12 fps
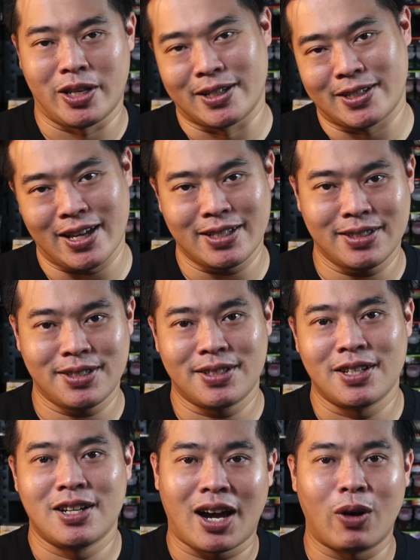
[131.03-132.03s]
In a sense,
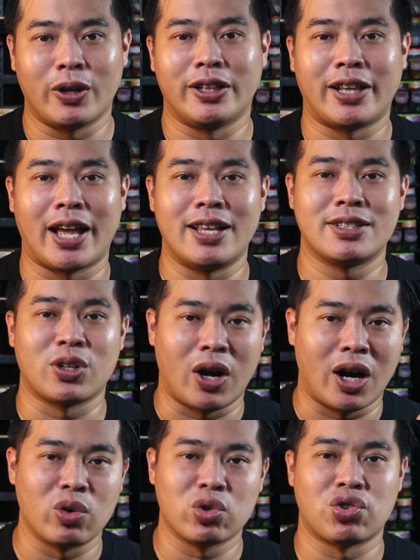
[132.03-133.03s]
how intense or
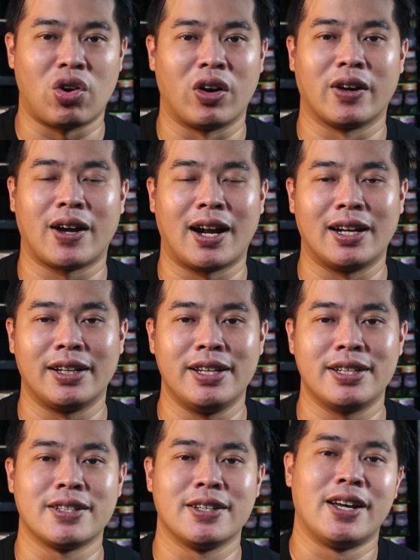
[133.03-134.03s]
how strong a color
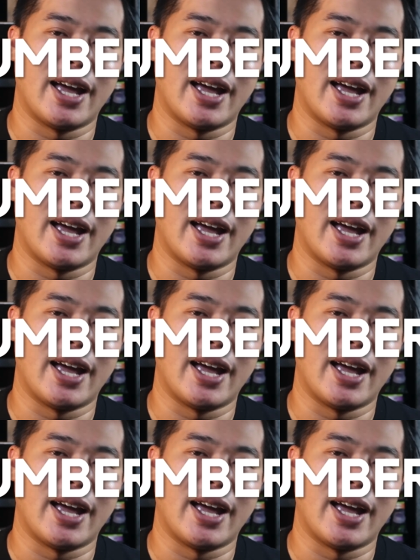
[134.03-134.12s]
is.